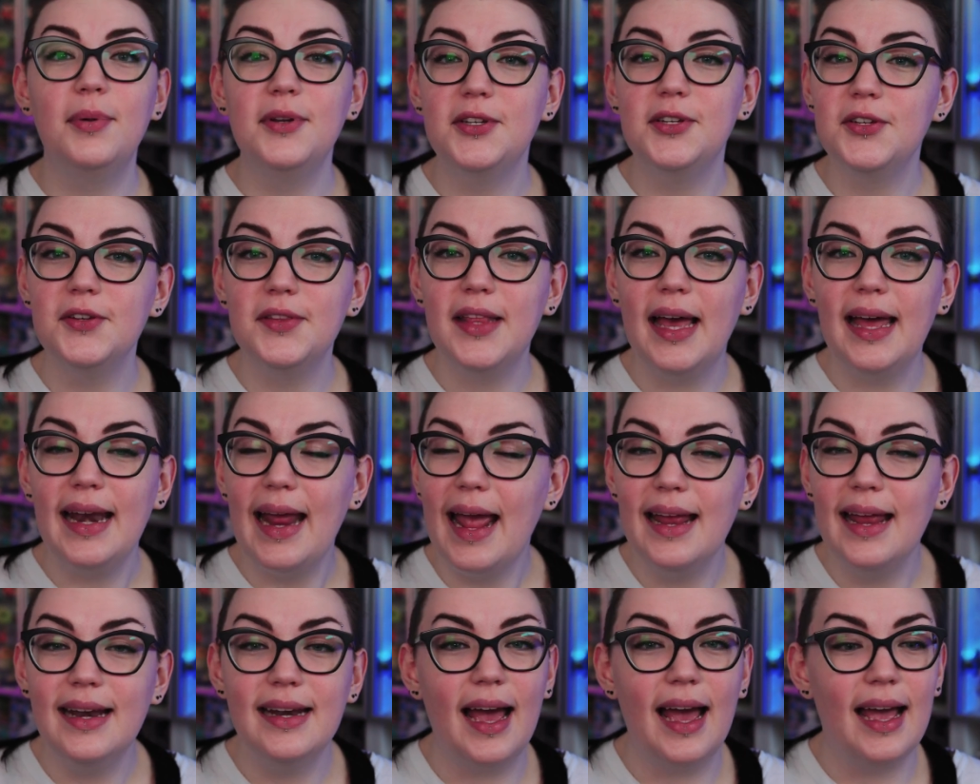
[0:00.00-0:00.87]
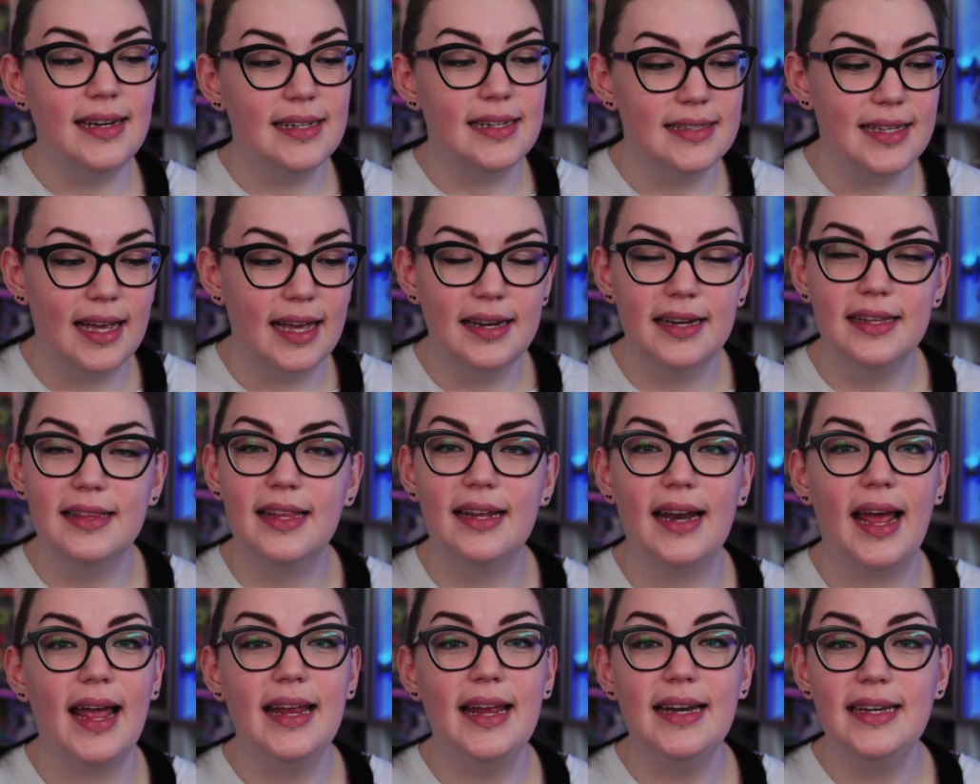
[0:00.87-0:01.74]
But to that end, I decided
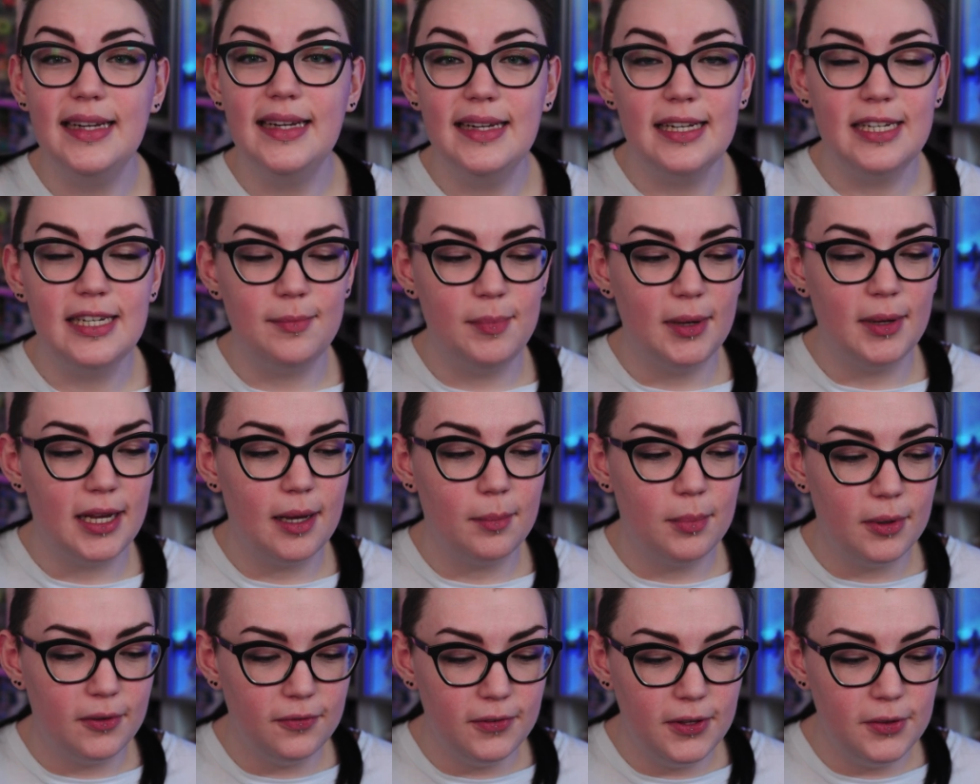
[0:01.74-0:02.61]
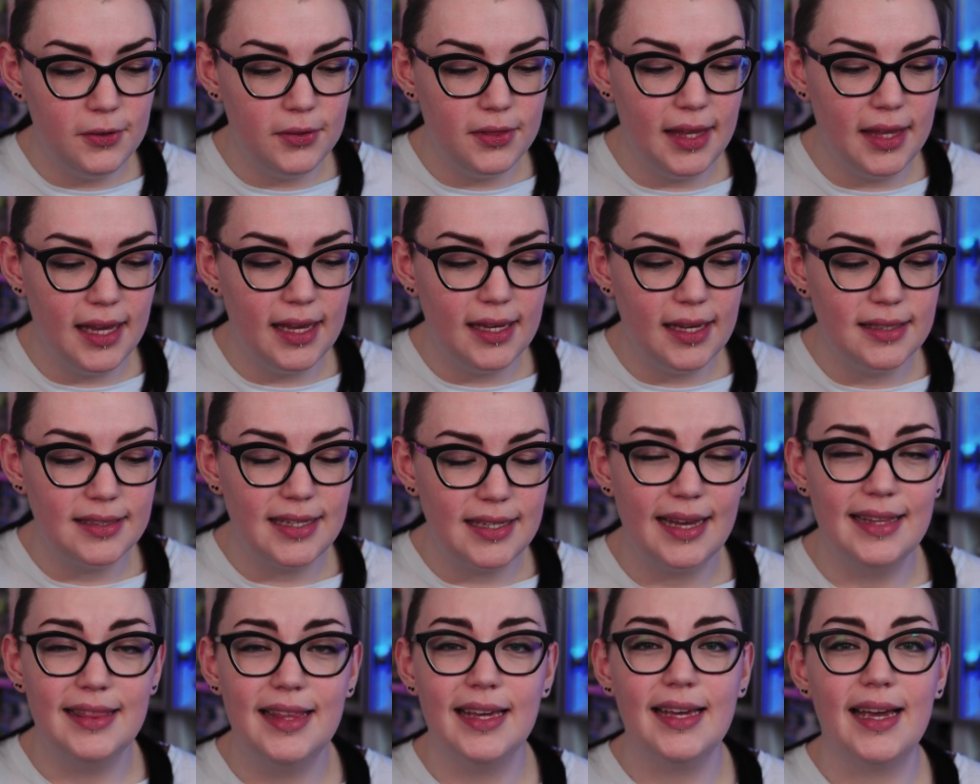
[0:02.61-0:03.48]
that I needed to pick up a few things.
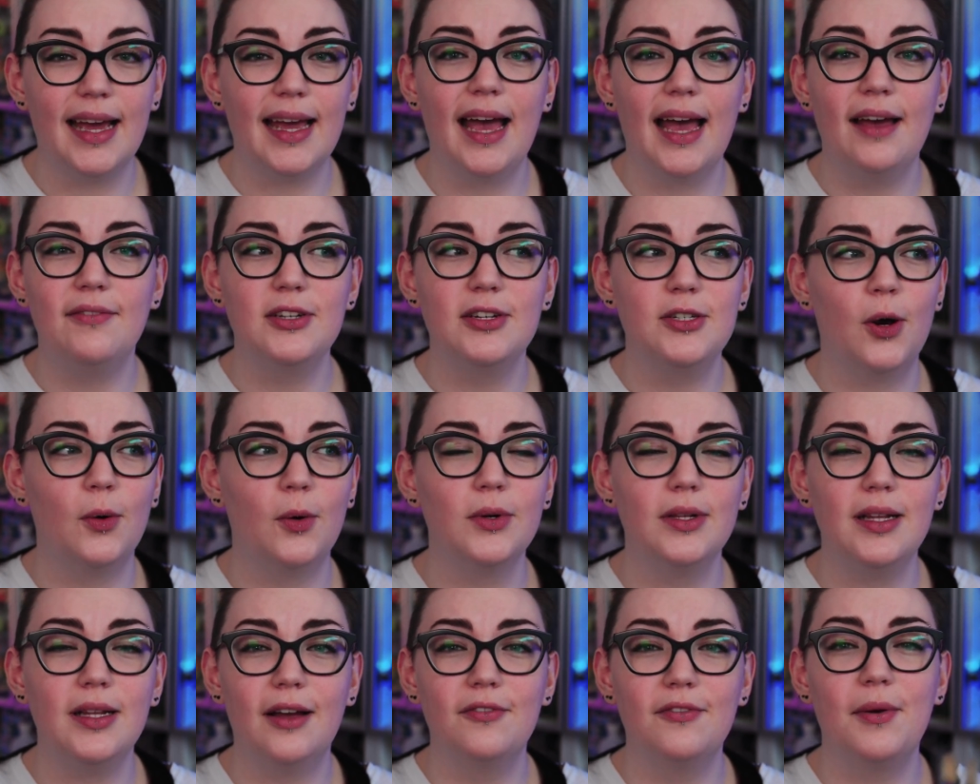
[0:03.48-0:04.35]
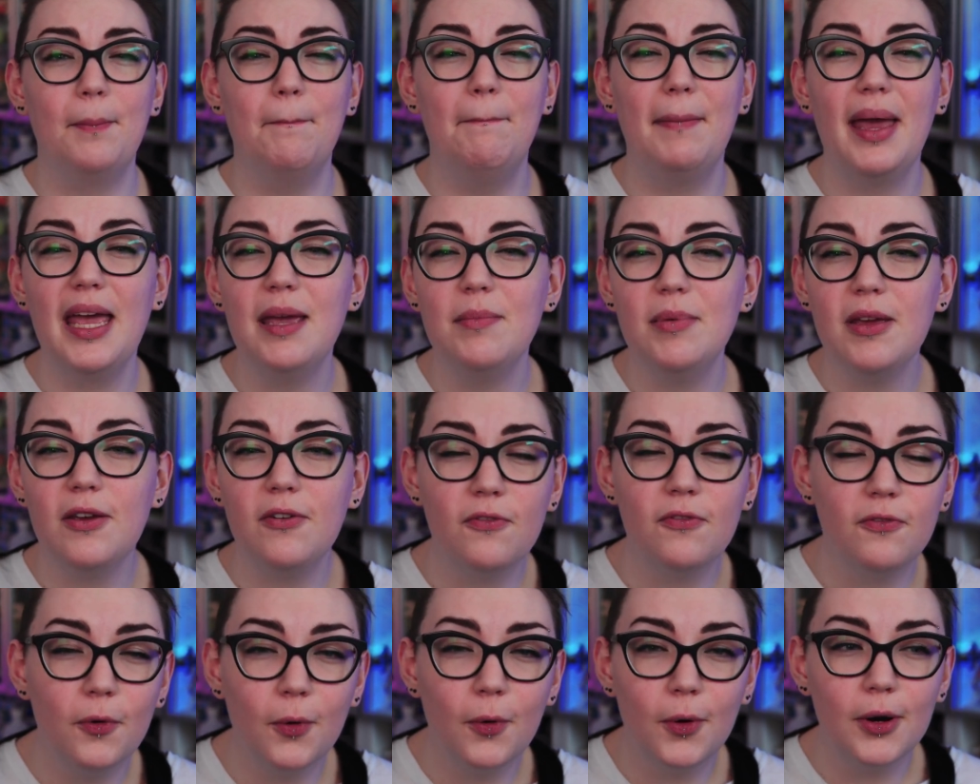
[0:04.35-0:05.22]
I think I have a total of maybe
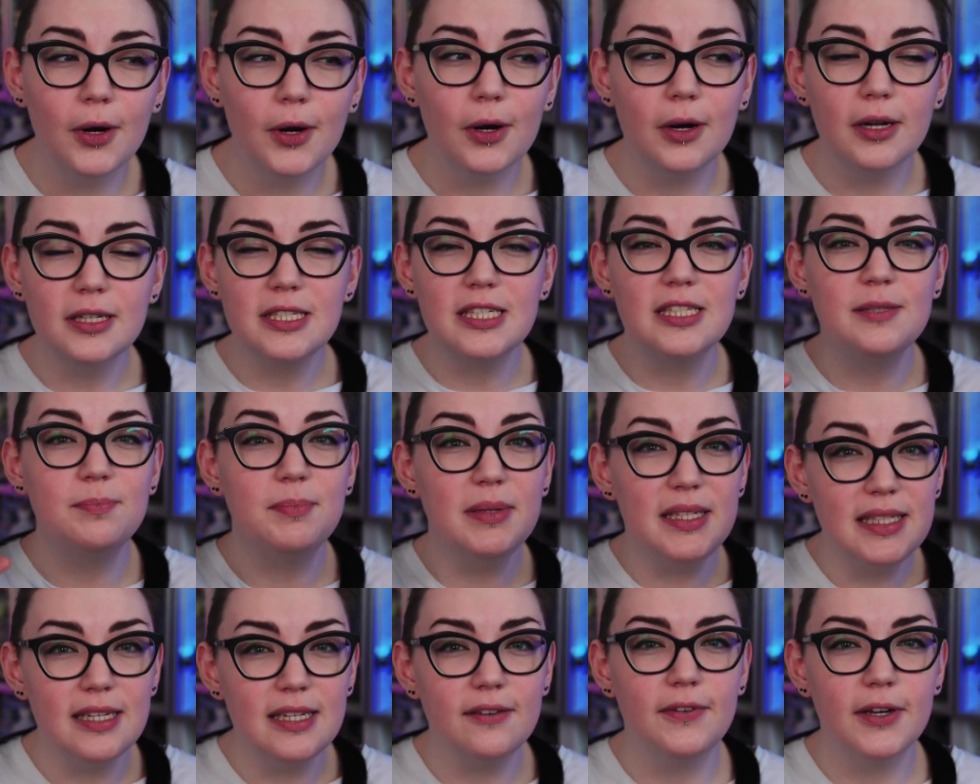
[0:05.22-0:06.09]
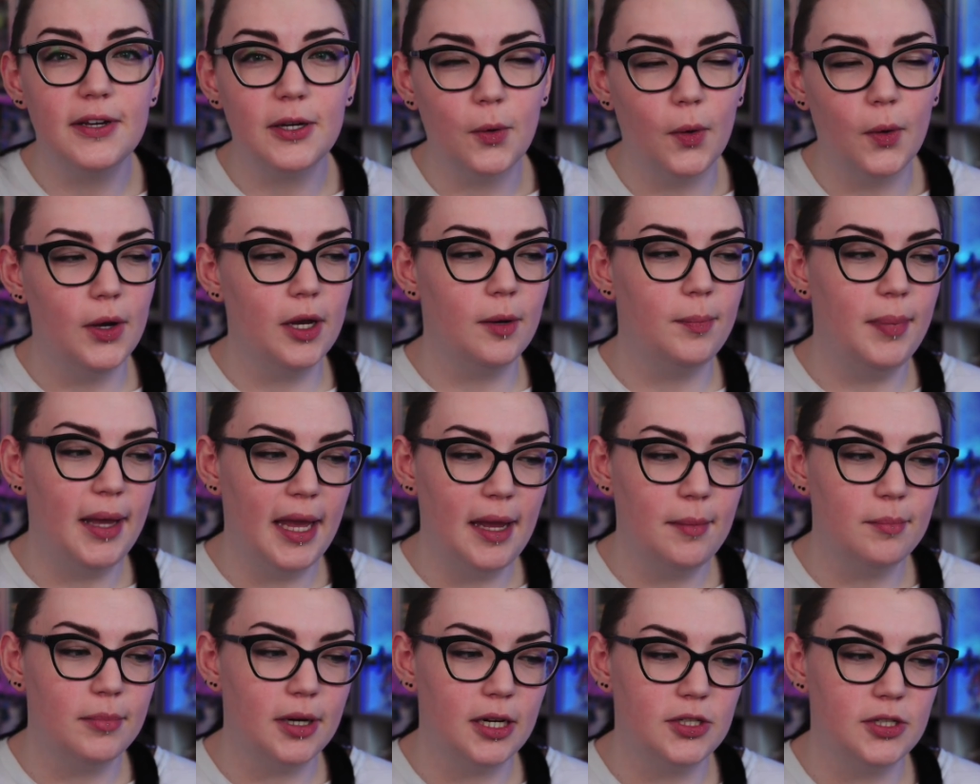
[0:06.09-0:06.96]
four specific oil
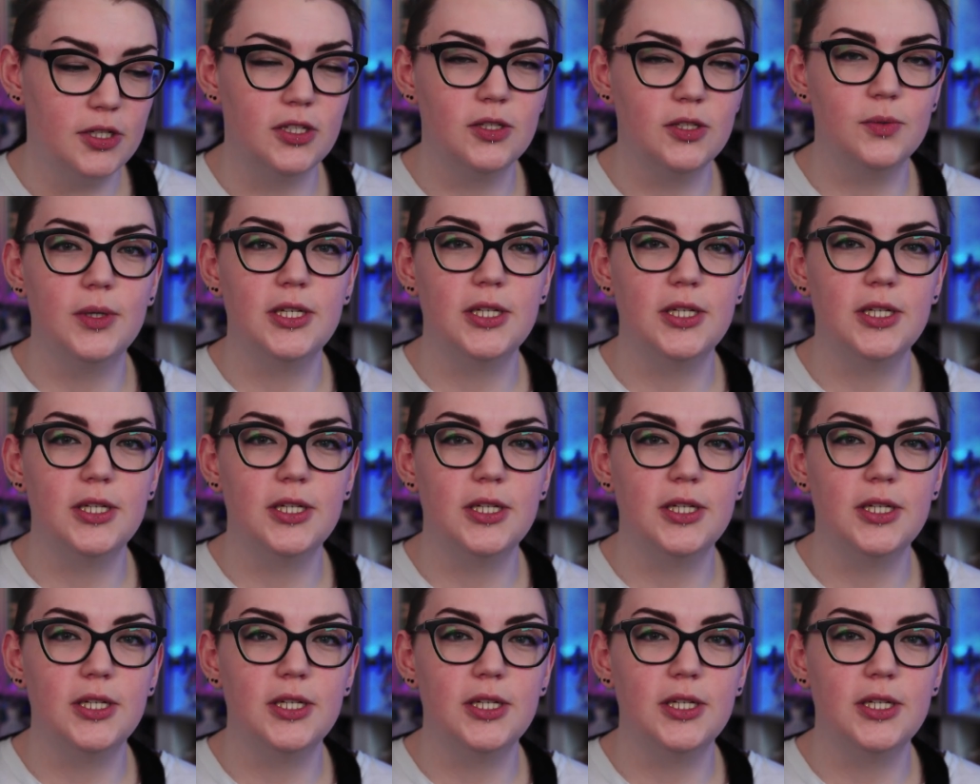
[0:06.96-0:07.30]
paint brushes,